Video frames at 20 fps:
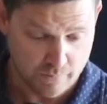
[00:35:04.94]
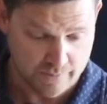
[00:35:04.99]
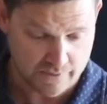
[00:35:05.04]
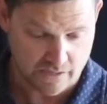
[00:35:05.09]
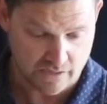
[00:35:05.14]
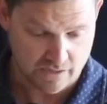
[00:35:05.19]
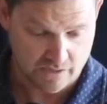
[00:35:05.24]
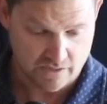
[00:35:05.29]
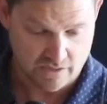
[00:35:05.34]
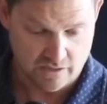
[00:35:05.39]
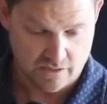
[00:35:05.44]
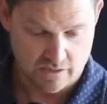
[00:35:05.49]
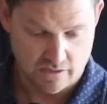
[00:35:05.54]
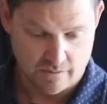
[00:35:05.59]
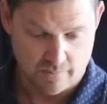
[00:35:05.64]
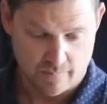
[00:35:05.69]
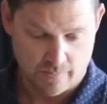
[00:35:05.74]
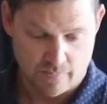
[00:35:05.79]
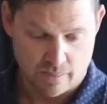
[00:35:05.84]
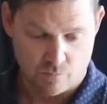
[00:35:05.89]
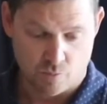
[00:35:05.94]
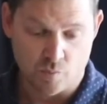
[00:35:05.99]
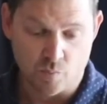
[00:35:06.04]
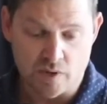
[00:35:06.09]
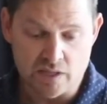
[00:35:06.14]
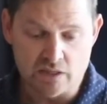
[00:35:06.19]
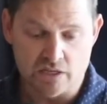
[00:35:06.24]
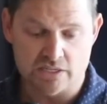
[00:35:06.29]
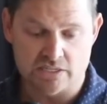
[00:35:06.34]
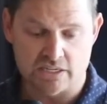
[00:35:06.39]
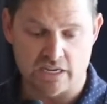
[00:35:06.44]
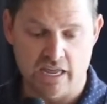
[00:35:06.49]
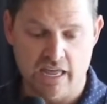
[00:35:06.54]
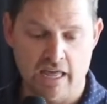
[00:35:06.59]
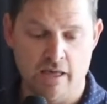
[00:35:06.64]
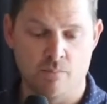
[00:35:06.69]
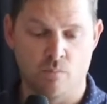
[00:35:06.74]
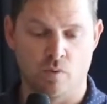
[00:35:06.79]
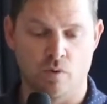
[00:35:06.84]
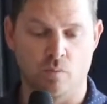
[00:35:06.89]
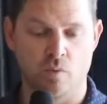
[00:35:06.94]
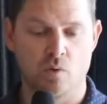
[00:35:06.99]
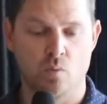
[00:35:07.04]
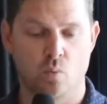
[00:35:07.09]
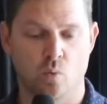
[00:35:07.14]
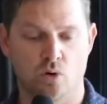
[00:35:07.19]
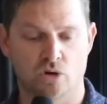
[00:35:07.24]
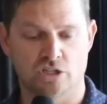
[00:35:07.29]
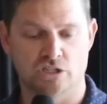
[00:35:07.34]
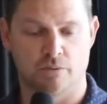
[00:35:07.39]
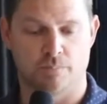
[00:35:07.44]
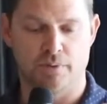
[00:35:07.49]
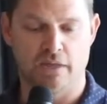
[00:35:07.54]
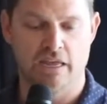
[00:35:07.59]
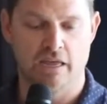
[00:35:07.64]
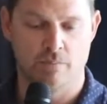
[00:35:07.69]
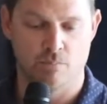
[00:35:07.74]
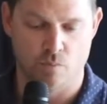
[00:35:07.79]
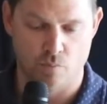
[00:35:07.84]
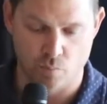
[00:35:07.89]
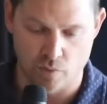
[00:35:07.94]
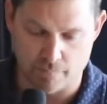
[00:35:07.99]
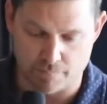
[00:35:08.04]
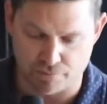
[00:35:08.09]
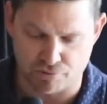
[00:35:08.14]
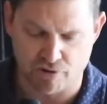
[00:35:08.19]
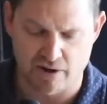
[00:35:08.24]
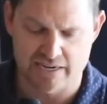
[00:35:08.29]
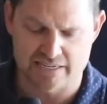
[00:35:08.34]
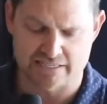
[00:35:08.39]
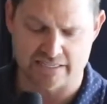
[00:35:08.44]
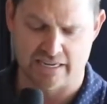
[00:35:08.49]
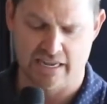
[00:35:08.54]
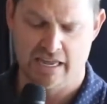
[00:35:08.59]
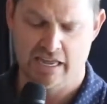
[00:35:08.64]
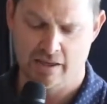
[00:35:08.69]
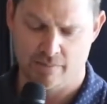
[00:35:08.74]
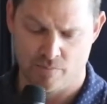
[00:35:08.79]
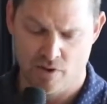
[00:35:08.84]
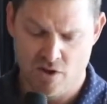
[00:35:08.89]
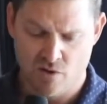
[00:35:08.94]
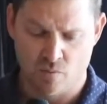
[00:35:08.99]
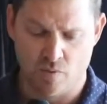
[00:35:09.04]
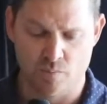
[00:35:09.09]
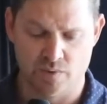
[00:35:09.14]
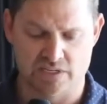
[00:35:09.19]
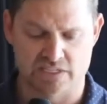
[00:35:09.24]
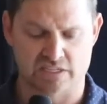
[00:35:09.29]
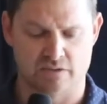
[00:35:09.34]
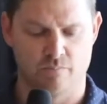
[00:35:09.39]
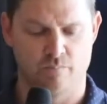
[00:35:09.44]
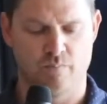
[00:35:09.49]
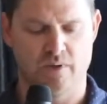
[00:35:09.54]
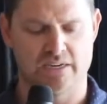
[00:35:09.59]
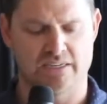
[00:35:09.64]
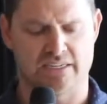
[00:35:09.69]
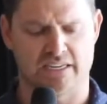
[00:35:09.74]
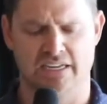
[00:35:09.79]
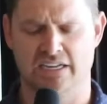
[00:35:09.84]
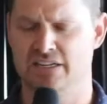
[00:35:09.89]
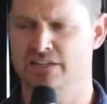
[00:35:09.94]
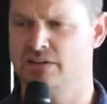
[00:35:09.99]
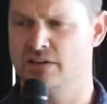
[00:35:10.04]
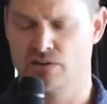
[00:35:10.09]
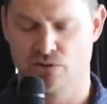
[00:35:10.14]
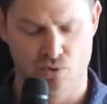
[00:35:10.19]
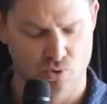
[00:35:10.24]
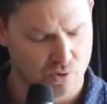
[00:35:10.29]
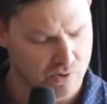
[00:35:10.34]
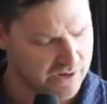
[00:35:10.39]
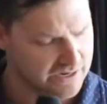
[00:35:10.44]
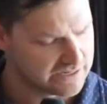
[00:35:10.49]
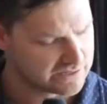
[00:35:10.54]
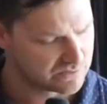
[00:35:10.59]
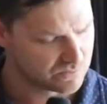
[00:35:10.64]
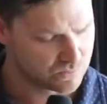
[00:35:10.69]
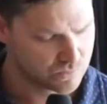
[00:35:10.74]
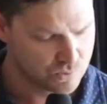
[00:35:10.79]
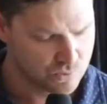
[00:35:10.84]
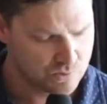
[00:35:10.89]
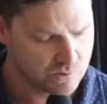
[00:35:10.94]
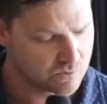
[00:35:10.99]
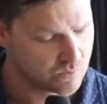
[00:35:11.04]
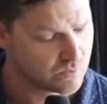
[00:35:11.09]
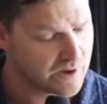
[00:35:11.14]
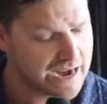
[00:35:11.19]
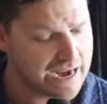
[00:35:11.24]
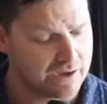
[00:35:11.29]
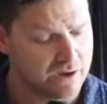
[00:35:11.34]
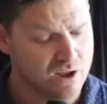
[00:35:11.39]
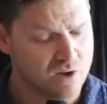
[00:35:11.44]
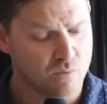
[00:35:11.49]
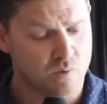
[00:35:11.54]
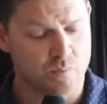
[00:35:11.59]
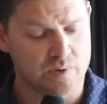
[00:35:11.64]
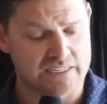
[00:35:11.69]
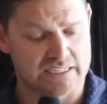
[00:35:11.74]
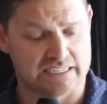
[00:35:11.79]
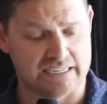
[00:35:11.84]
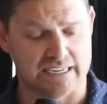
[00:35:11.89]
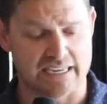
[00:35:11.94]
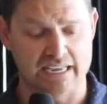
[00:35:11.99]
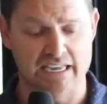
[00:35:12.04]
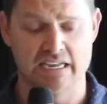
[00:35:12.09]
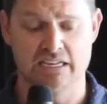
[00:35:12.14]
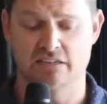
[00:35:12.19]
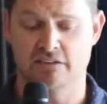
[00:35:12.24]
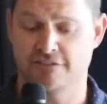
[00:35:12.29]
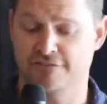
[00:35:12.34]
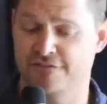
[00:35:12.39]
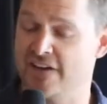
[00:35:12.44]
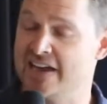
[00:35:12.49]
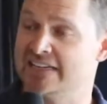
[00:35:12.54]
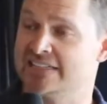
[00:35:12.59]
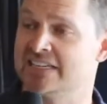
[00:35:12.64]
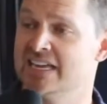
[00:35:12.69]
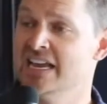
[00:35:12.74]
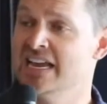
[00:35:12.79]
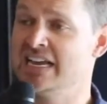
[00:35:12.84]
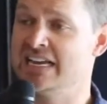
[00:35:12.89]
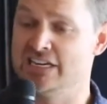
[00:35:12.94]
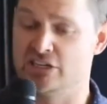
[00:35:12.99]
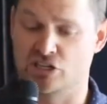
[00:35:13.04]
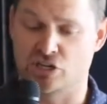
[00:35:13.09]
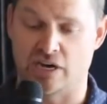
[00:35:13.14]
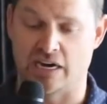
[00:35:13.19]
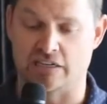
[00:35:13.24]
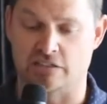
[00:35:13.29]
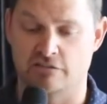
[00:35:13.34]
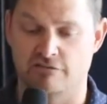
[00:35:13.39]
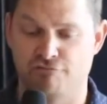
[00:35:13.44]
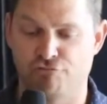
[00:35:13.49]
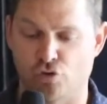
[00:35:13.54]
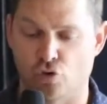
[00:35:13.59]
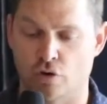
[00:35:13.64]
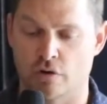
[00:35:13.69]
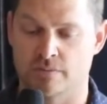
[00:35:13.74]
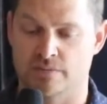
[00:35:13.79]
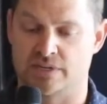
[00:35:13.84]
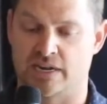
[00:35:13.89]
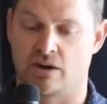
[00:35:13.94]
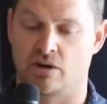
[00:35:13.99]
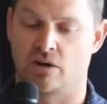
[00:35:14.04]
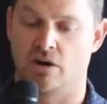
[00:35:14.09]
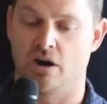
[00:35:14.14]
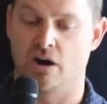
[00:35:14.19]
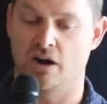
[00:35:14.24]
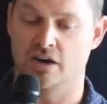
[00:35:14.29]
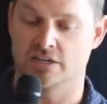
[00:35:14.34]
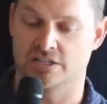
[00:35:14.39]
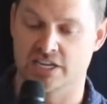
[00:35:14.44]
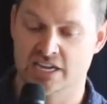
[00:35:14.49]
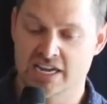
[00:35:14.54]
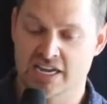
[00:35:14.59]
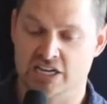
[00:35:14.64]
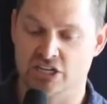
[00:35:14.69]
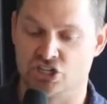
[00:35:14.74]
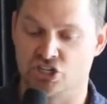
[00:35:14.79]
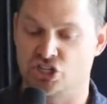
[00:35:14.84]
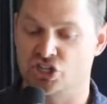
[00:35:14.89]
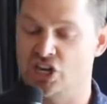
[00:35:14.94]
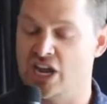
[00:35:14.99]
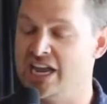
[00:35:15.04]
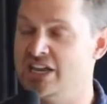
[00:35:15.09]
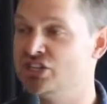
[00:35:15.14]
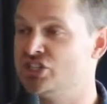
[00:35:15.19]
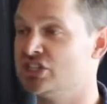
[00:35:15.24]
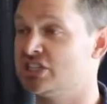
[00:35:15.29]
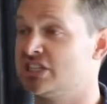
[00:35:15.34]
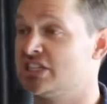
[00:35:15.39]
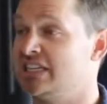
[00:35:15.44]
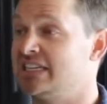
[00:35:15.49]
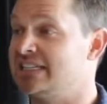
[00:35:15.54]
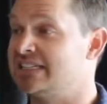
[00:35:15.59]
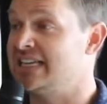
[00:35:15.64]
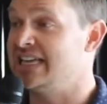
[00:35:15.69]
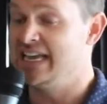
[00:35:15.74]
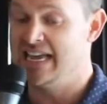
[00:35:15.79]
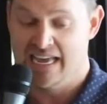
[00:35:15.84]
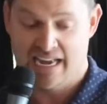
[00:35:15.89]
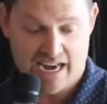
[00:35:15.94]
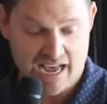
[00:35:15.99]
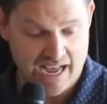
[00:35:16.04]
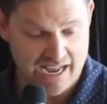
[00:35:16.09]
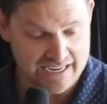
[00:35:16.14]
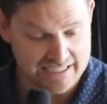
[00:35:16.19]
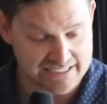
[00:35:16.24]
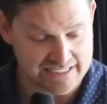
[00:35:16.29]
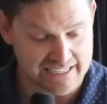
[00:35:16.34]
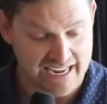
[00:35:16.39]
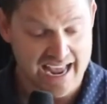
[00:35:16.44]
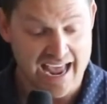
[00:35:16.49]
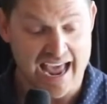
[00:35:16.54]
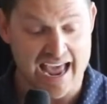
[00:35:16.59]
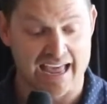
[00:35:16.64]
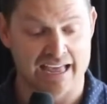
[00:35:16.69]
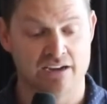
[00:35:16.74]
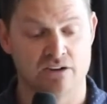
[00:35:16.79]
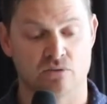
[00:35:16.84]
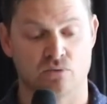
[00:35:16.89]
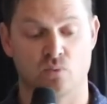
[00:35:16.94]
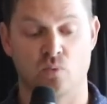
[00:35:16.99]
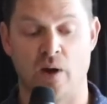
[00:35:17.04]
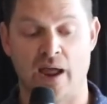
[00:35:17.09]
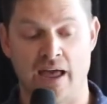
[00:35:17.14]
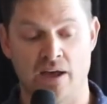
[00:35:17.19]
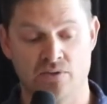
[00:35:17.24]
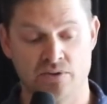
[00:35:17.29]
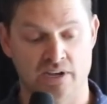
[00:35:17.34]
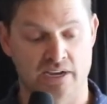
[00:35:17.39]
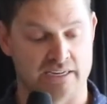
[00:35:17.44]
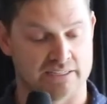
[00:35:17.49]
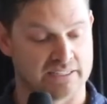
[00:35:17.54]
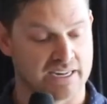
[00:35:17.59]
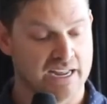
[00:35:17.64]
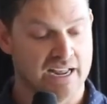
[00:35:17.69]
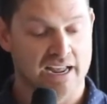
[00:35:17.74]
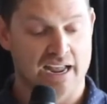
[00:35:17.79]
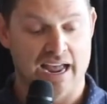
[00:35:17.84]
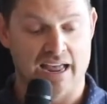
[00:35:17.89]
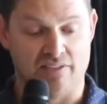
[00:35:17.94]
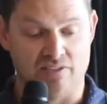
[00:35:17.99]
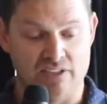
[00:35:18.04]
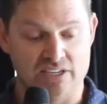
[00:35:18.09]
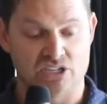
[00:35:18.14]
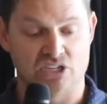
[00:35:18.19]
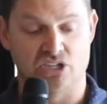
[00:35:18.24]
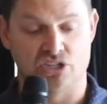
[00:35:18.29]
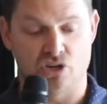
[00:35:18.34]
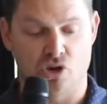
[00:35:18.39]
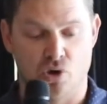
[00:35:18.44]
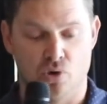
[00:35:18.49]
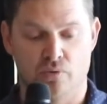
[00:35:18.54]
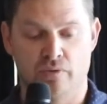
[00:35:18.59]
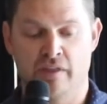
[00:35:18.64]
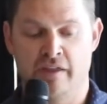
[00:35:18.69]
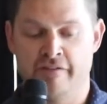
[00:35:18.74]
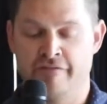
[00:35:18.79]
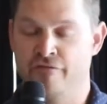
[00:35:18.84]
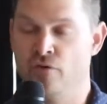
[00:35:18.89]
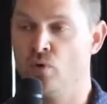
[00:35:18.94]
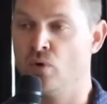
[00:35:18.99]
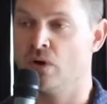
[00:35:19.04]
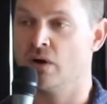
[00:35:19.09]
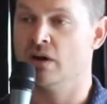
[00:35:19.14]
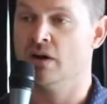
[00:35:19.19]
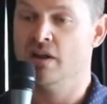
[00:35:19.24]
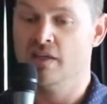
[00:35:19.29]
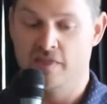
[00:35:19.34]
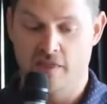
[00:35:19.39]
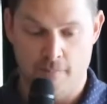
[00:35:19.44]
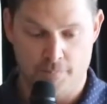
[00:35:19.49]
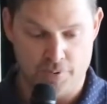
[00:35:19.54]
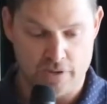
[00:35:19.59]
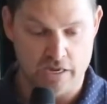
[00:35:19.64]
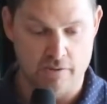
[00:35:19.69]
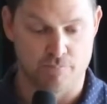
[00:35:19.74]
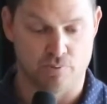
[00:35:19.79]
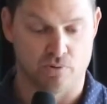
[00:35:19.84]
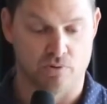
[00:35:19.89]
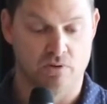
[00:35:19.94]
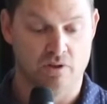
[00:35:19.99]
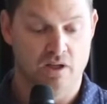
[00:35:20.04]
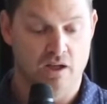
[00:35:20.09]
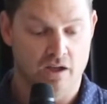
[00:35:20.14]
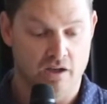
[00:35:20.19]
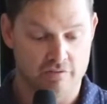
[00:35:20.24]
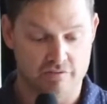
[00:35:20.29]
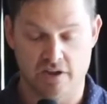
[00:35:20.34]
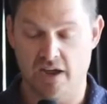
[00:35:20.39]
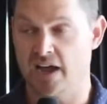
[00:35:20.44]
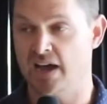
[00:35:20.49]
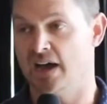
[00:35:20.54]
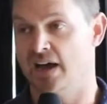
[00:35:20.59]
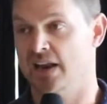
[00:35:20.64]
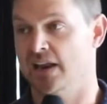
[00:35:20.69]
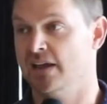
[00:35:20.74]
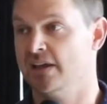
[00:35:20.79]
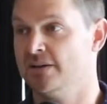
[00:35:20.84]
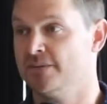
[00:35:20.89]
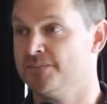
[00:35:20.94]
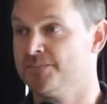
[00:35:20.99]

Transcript: be. When we look to Him, when we worship Him, when we pray to Him, when we submit to His glory, His rule and reign, when we seek His face, He transforms our hearts. He changes things in us and around us. And this is only for the people of God.